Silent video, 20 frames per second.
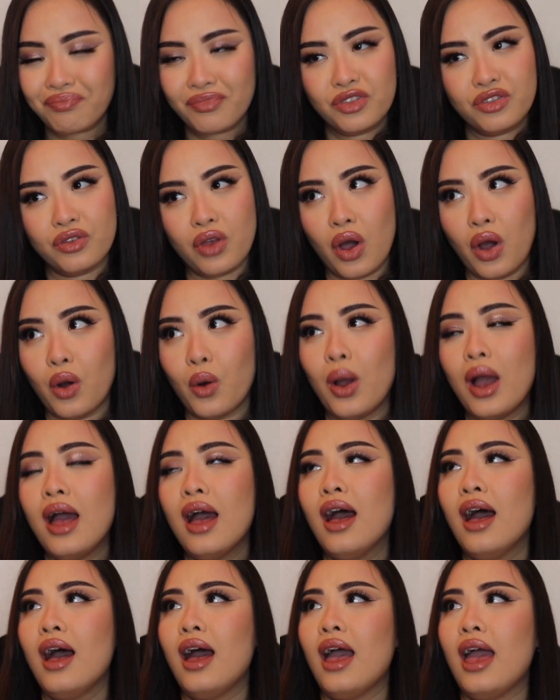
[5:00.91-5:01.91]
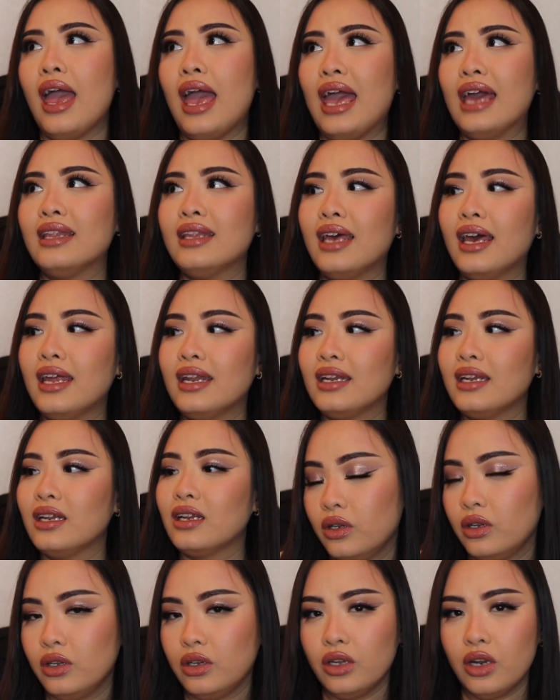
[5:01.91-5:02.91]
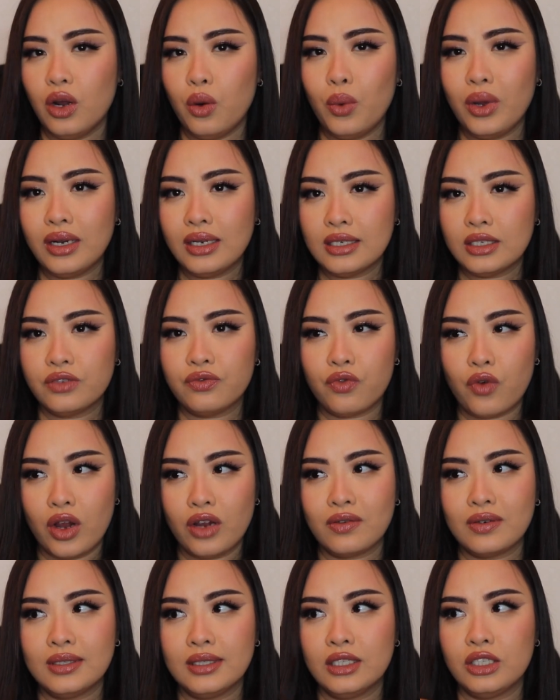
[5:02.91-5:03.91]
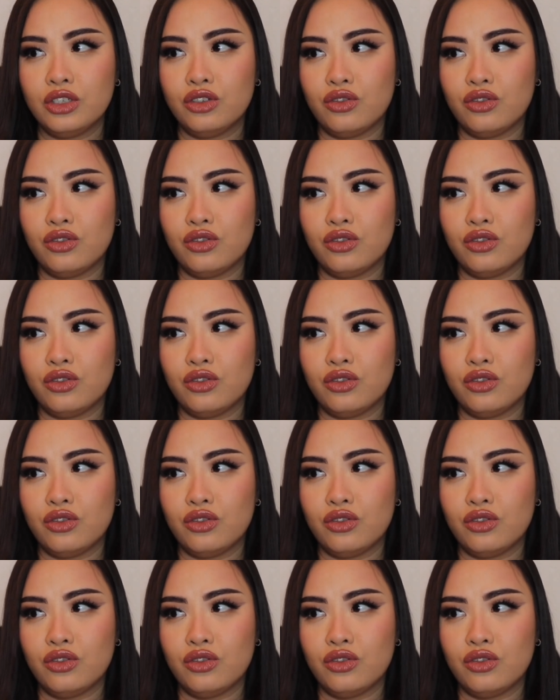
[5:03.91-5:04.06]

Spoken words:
So, And then, you know, when this fragrance